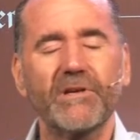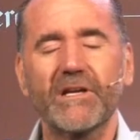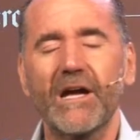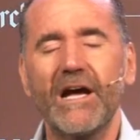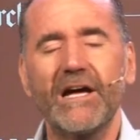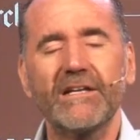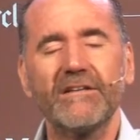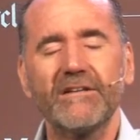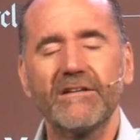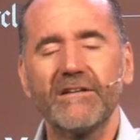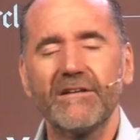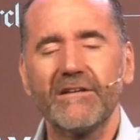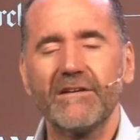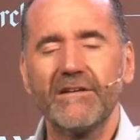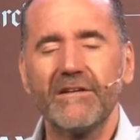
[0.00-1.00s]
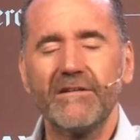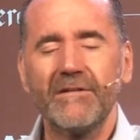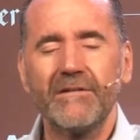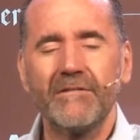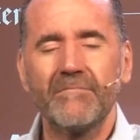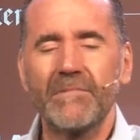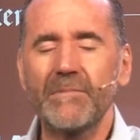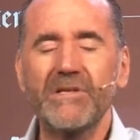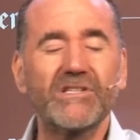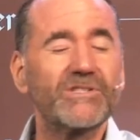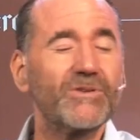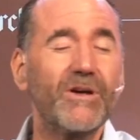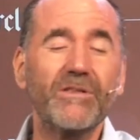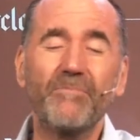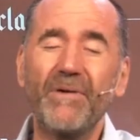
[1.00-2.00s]
with God. Maybe you
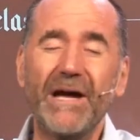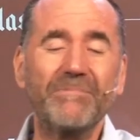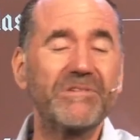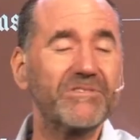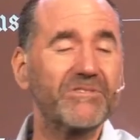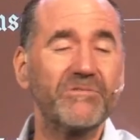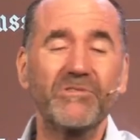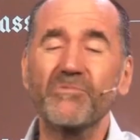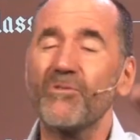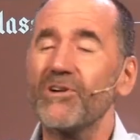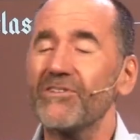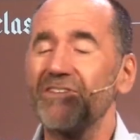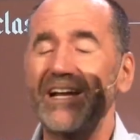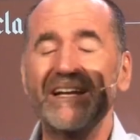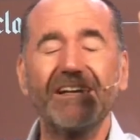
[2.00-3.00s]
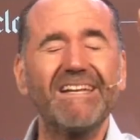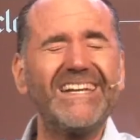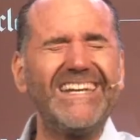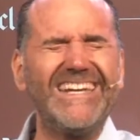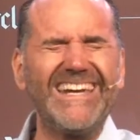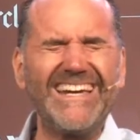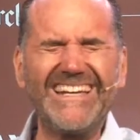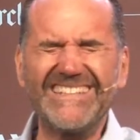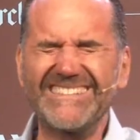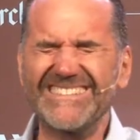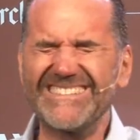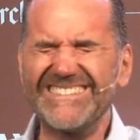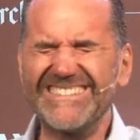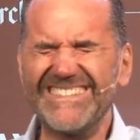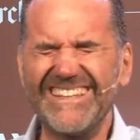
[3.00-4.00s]
saw the baptism this morning and was like,
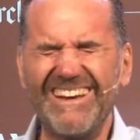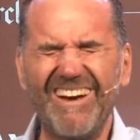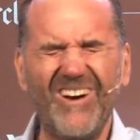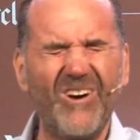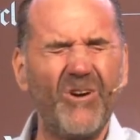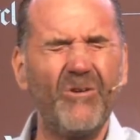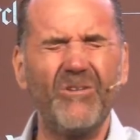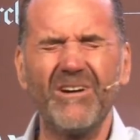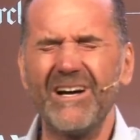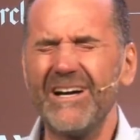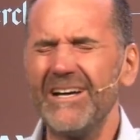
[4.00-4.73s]
yes, oh,